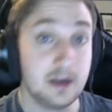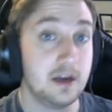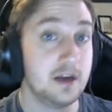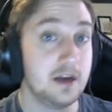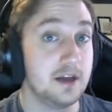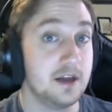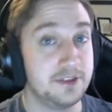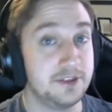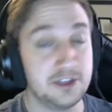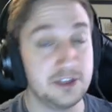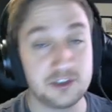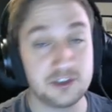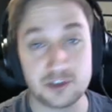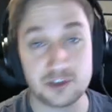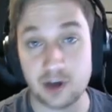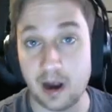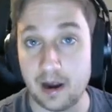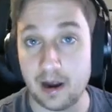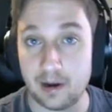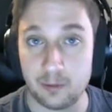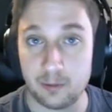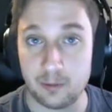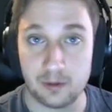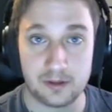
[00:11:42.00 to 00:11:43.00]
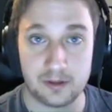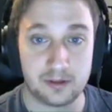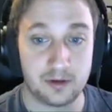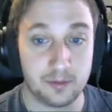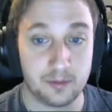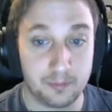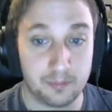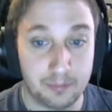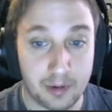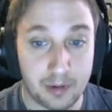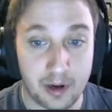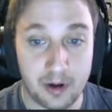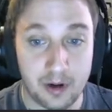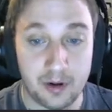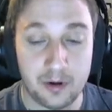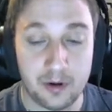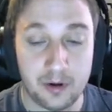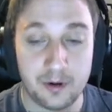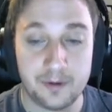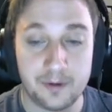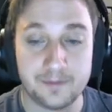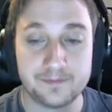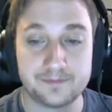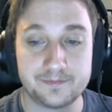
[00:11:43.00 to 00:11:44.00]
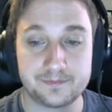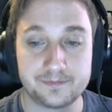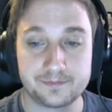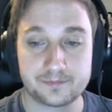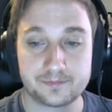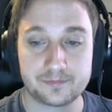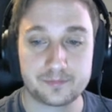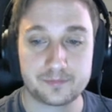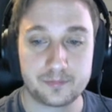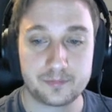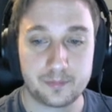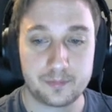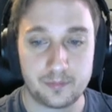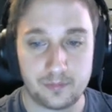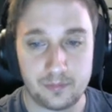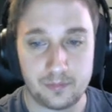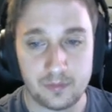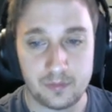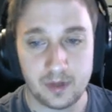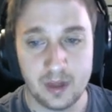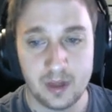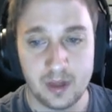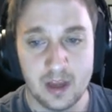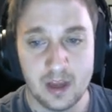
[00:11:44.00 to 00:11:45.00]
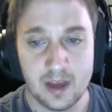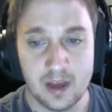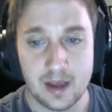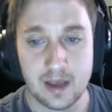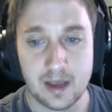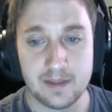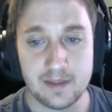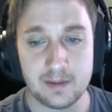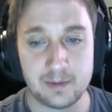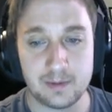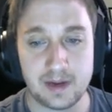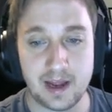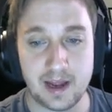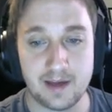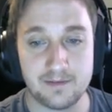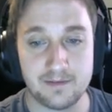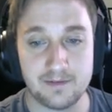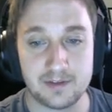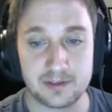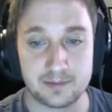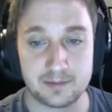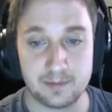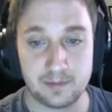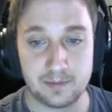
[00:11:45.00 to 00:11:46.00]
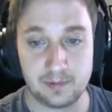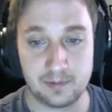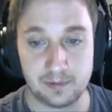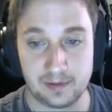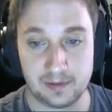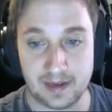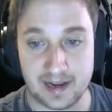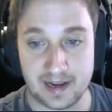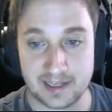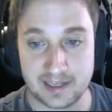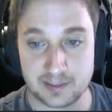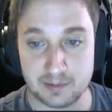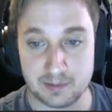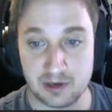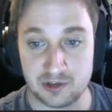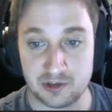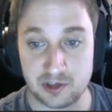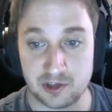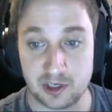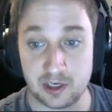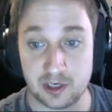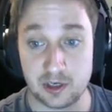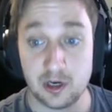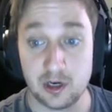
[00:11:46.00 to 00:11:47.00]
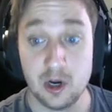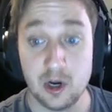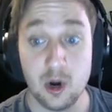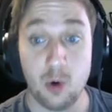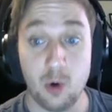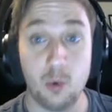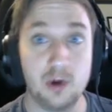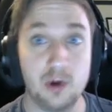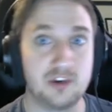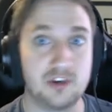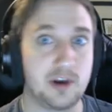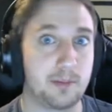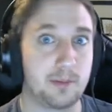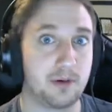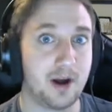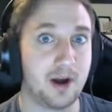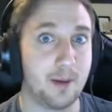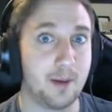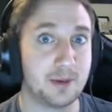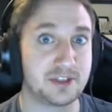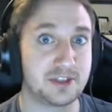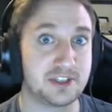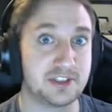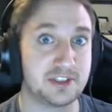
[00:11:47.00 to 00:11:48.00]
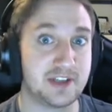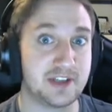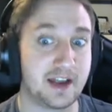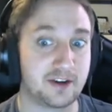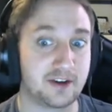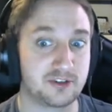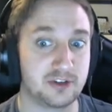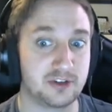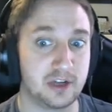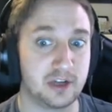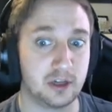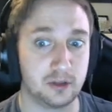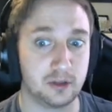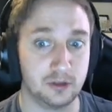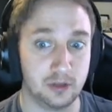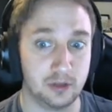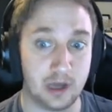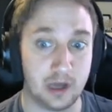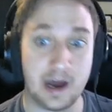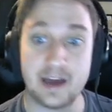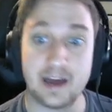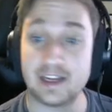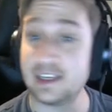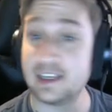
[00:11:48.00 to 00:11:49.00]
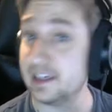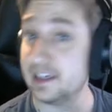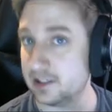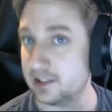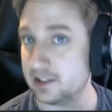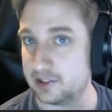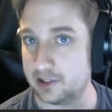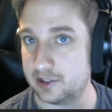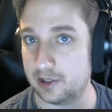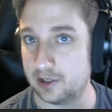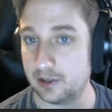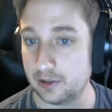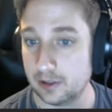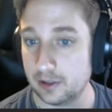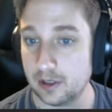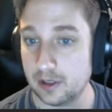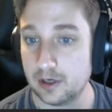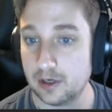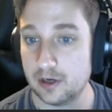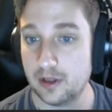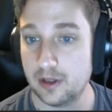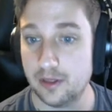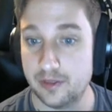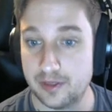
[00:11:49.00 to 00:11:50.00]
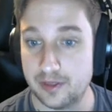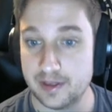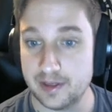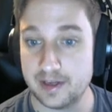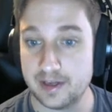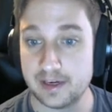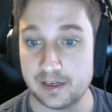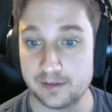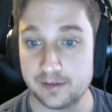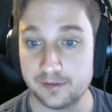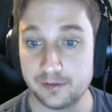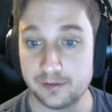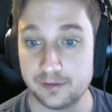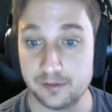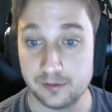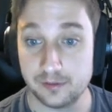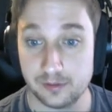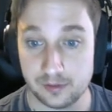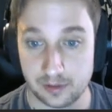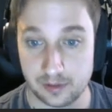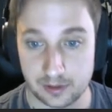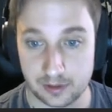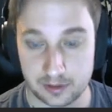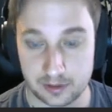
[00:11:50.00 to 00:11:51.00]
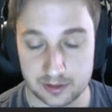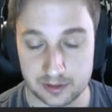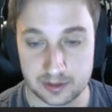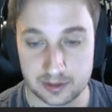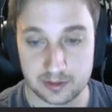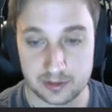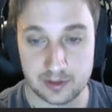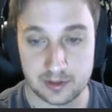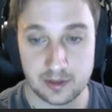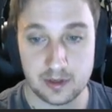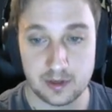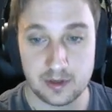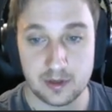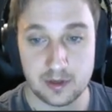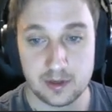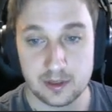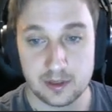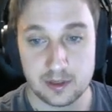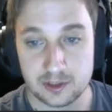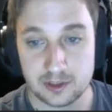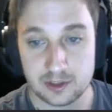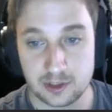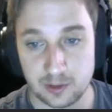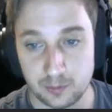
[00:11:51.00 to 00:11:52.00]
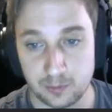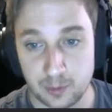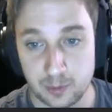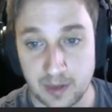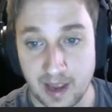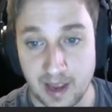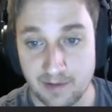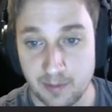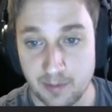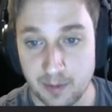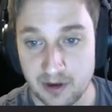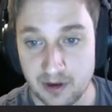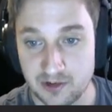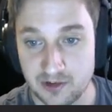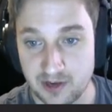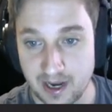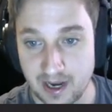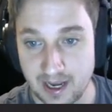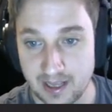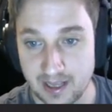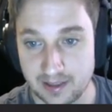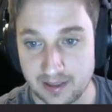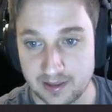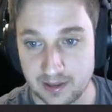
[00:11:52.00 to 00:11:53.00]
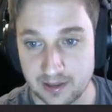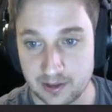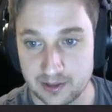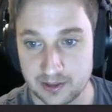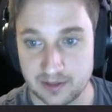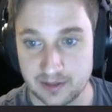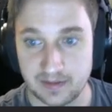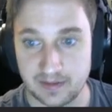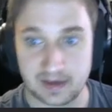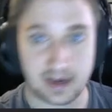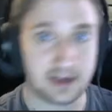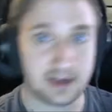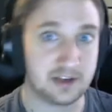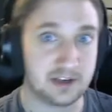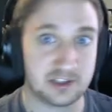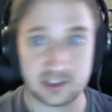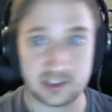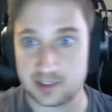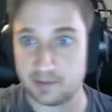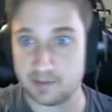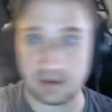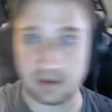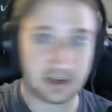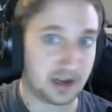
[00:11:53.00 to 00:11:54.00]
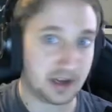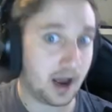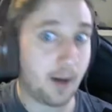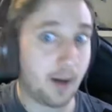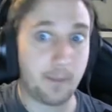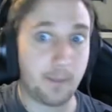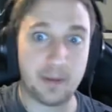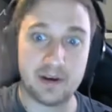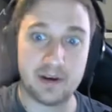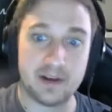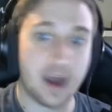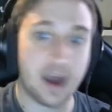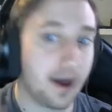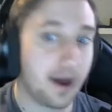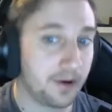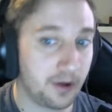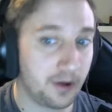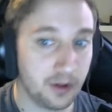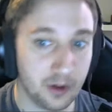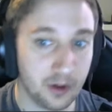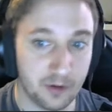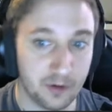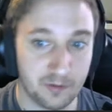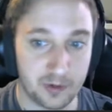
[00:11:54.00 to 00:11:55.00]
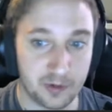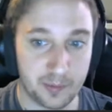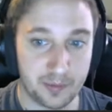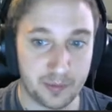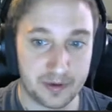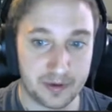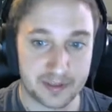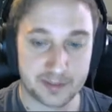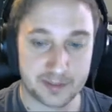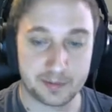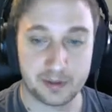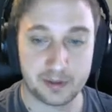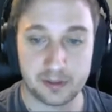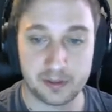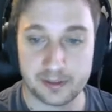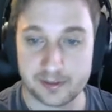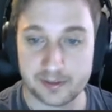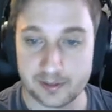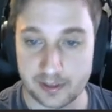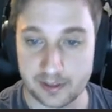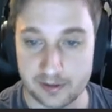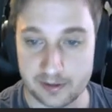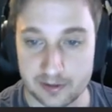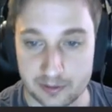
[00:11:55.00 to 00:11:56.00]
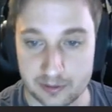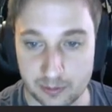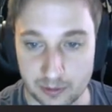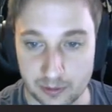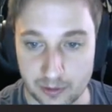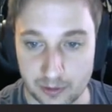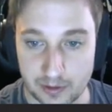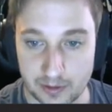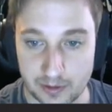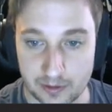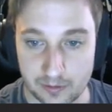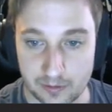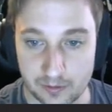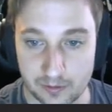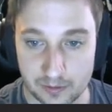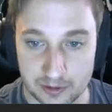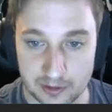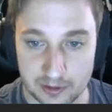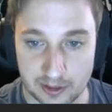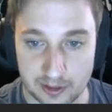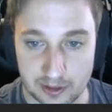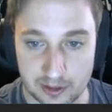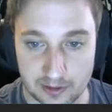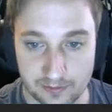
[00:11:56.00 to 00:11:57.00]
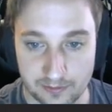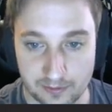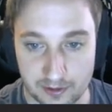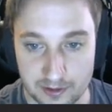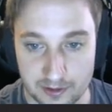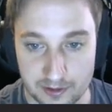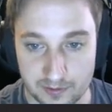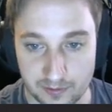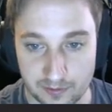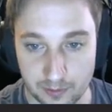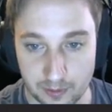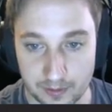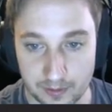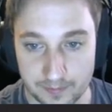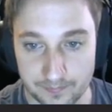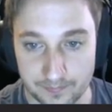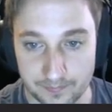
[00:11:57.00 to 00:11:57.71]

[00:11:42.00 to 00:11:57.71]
Then try it with your bow. And then we have this last measure here, which I promise is actually a lot easier than it looks. So we have a bunch of eighth notes, and they kind of just seem like up and down all over the place. But let's look at this real quick. Let's look at the first four.